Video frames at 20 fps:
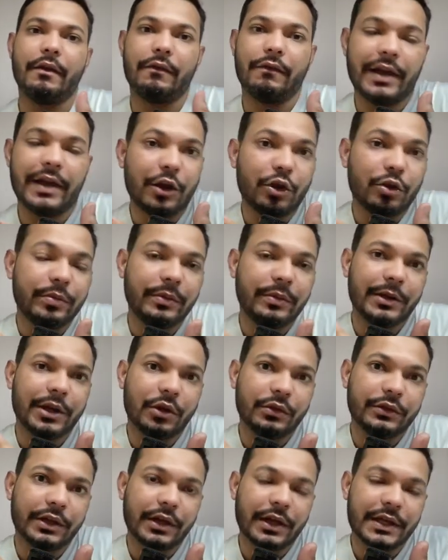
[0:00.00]
Well, hello people. Now
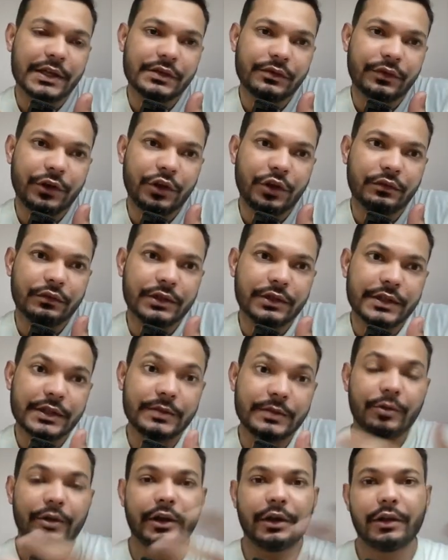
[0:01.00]
in the last video of this
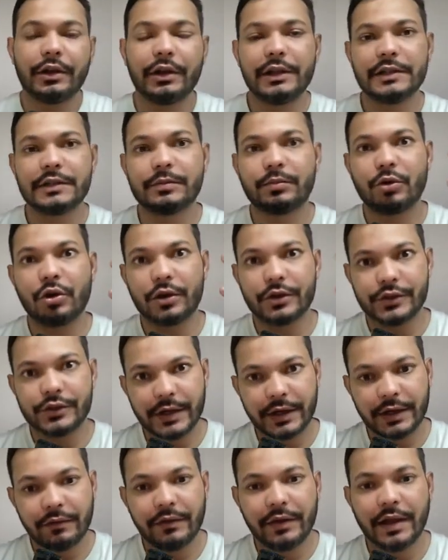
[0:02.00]
Springtails
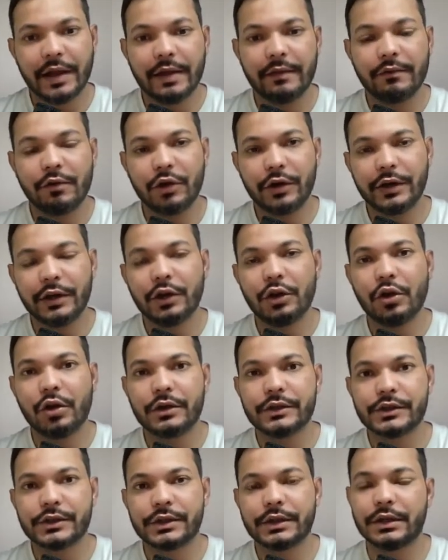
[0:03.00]
project, we have already
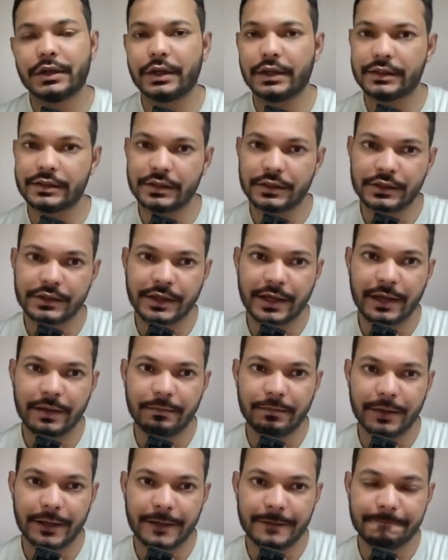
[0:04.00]
launched a search
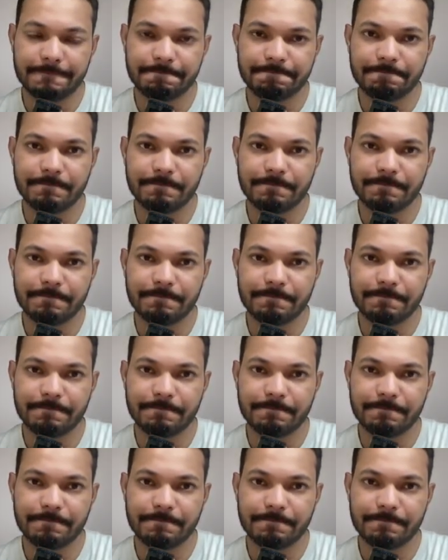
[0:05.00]
campaign